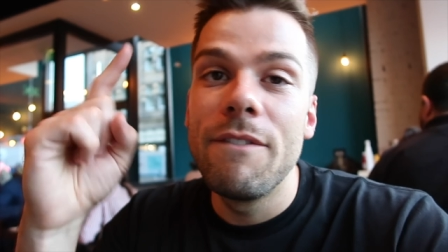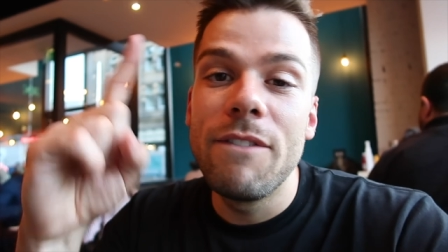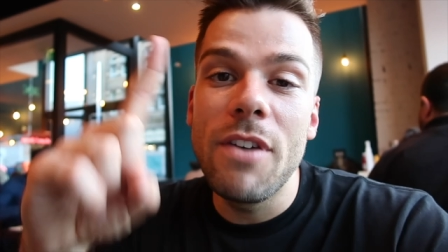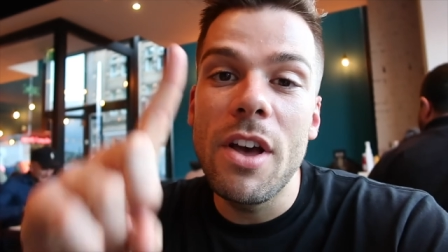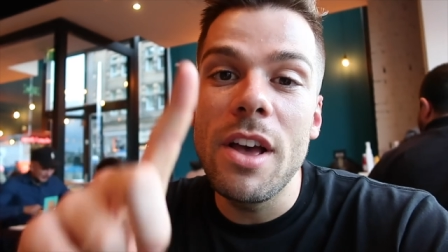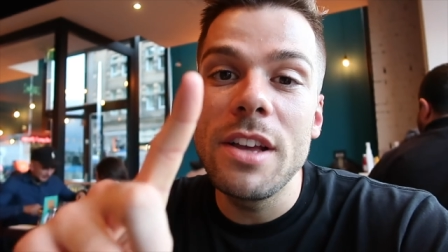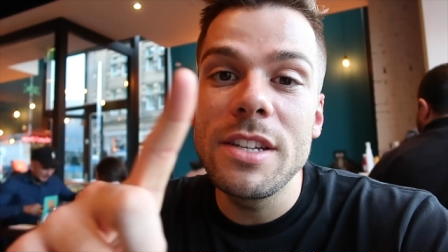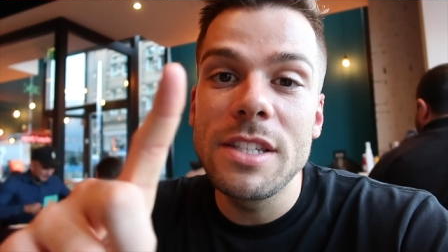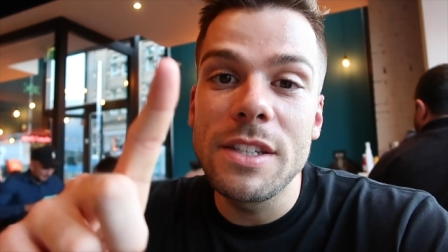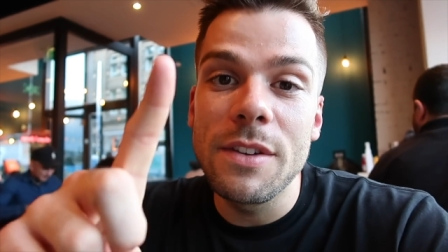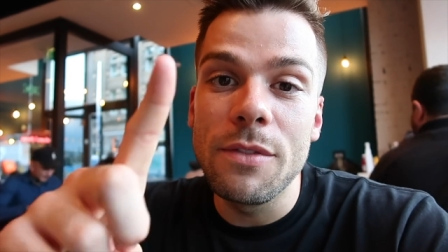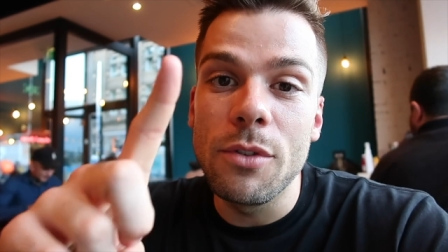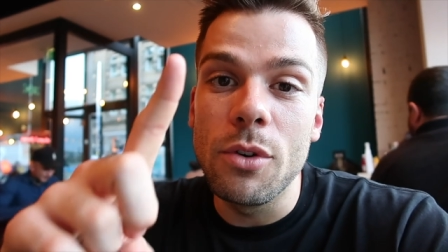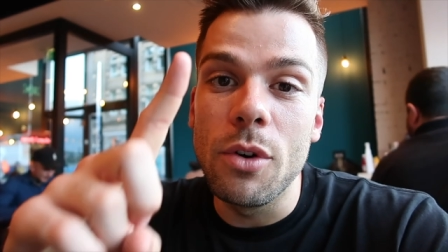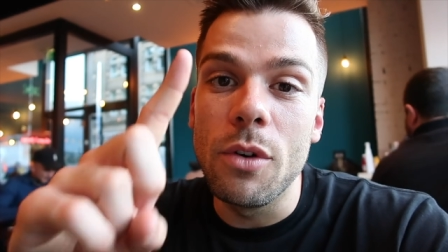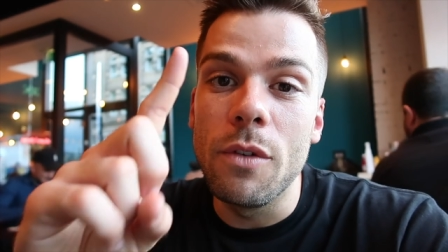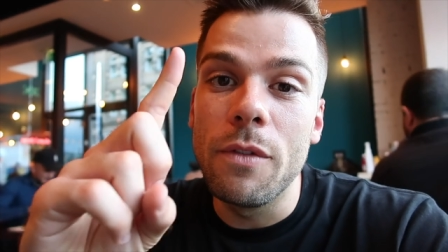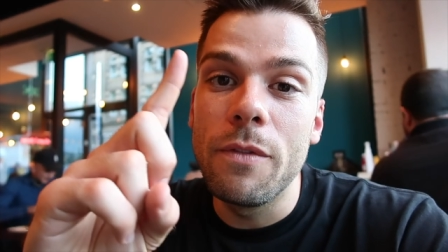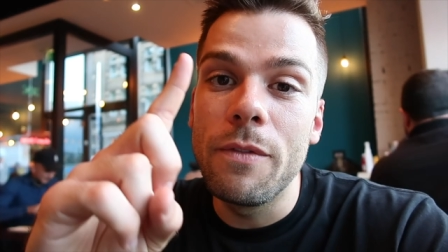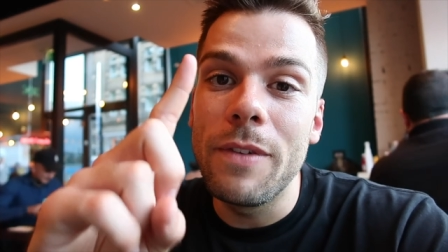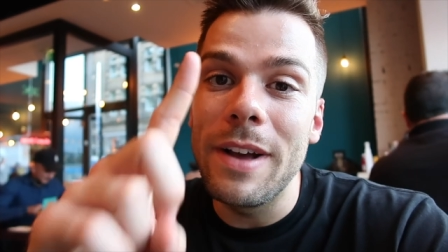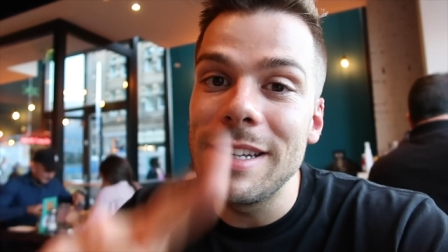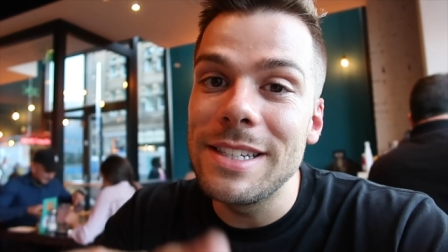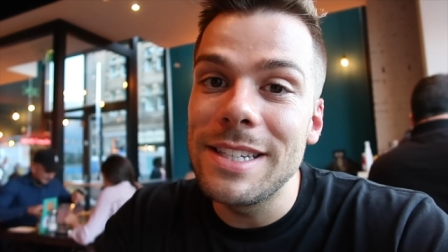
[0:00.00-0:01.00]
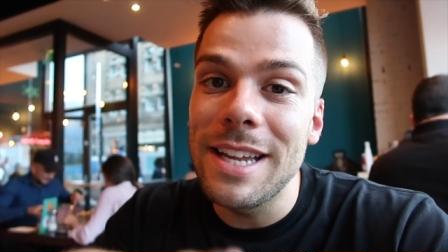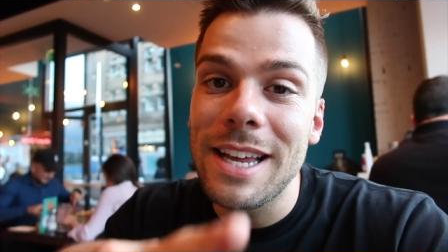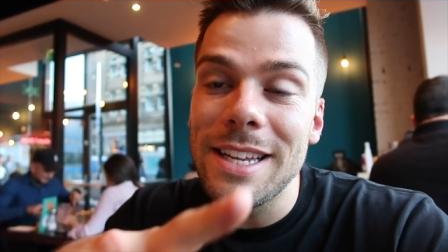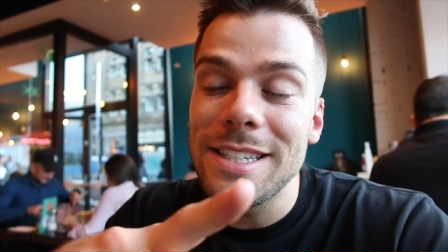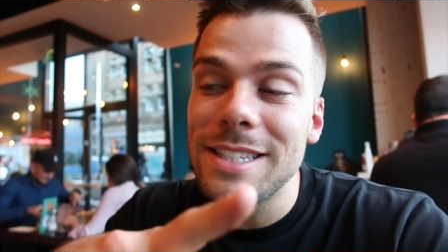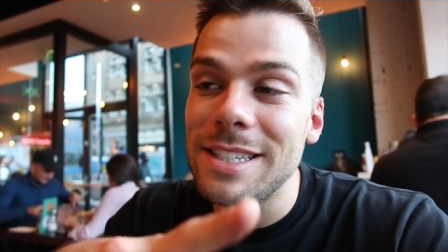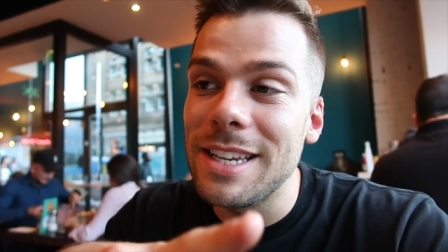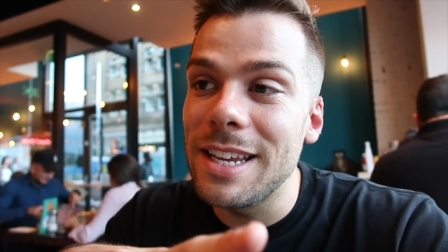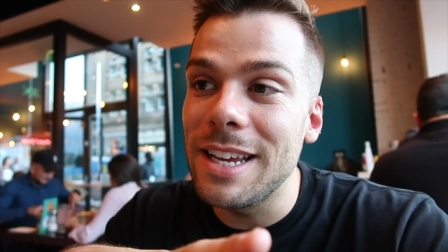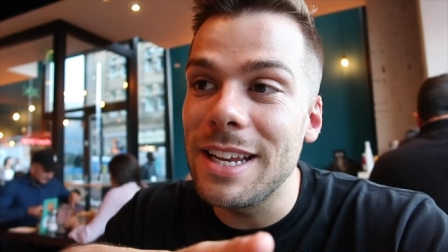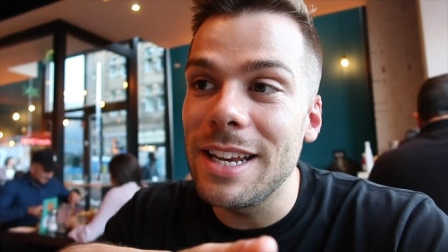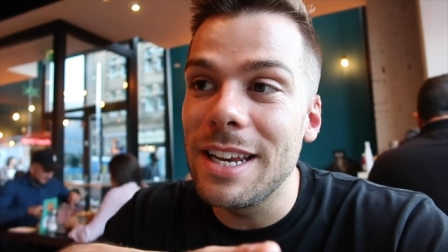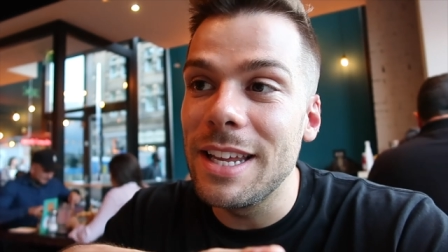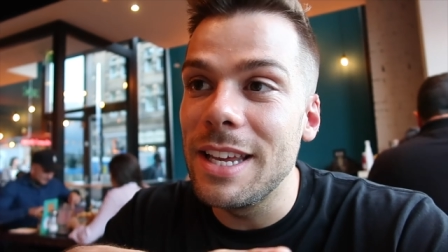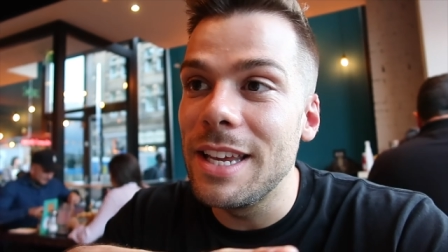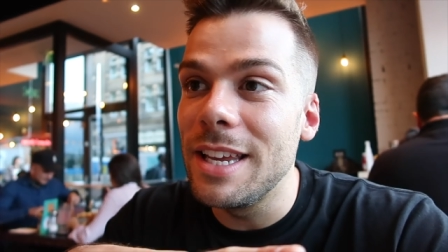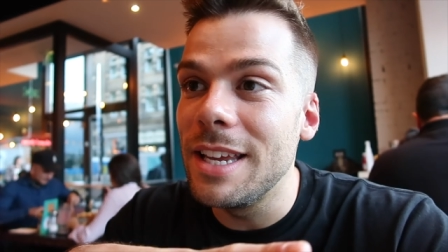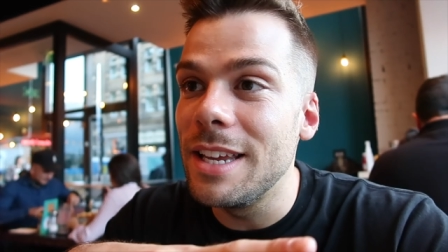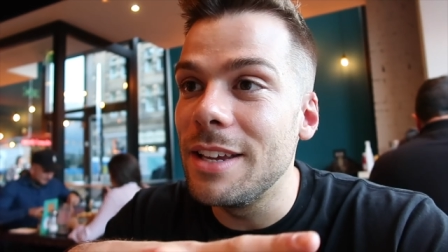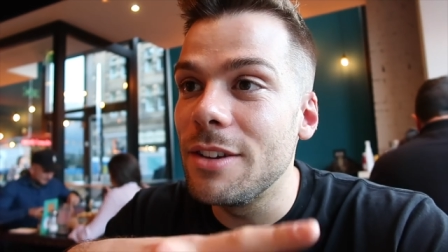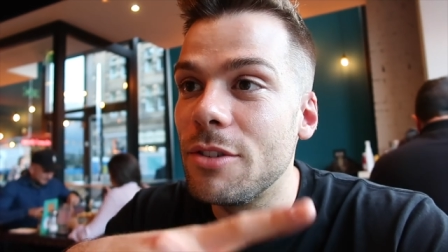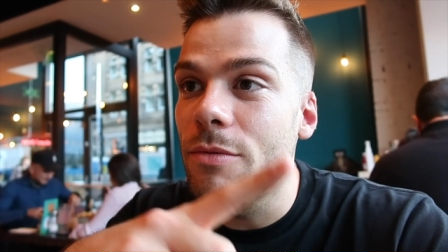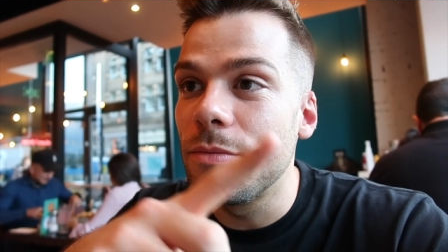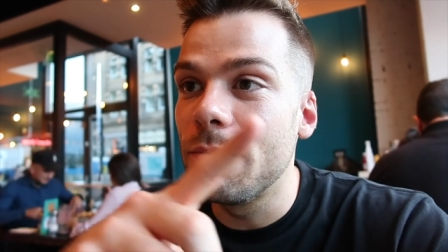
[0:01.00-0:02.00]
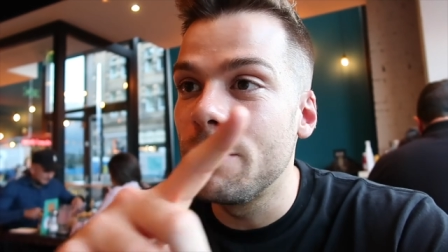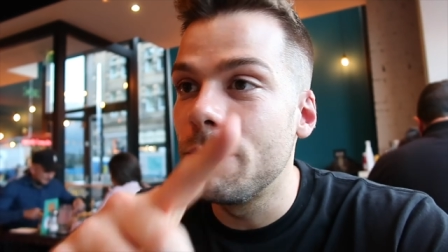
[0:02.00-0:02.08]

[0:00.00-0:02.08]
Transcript: First of all, Fantastically